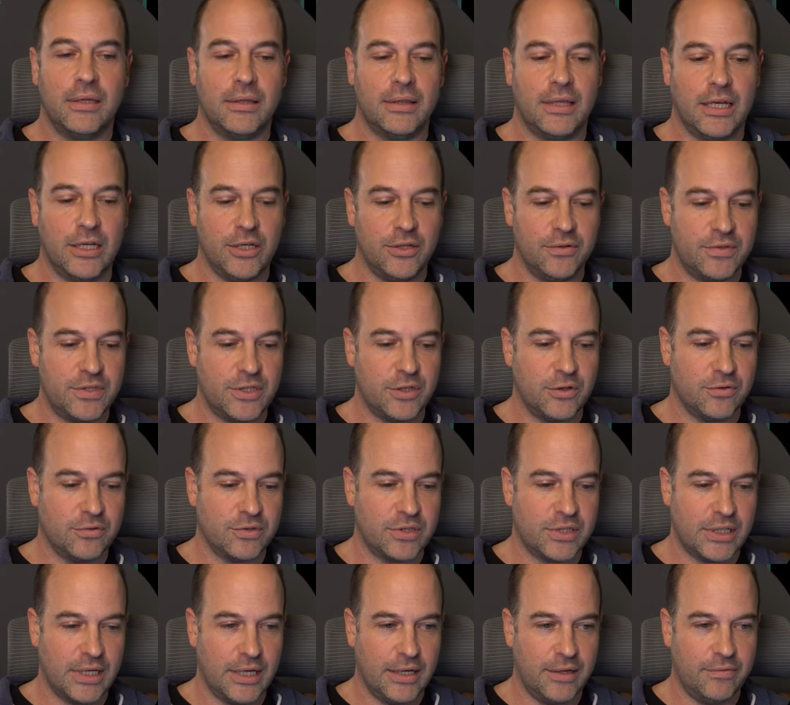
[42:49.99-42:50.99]
then you've still
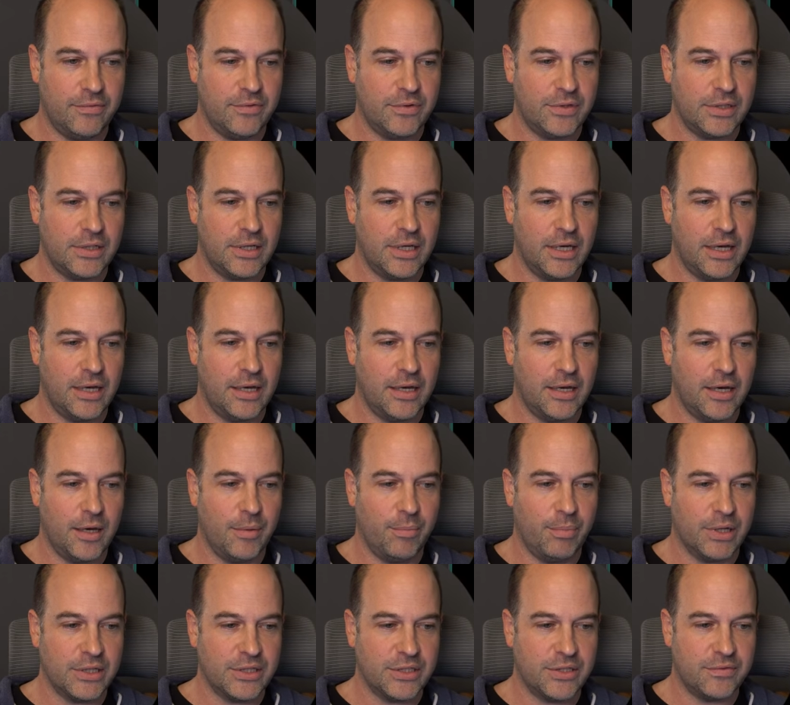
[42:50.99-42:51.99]
saved a
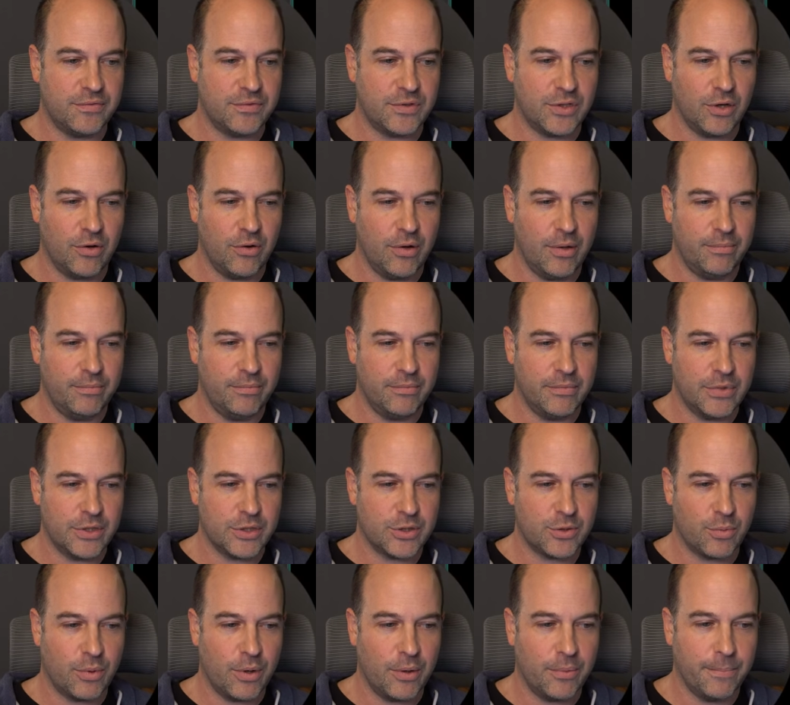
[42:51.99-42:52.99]
bunch of time
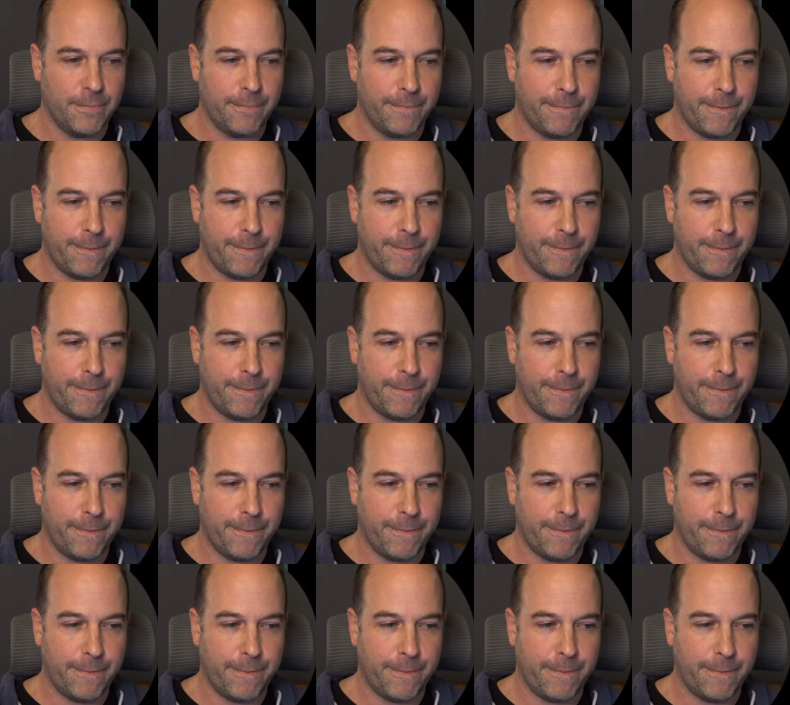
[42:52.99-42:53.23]
as well.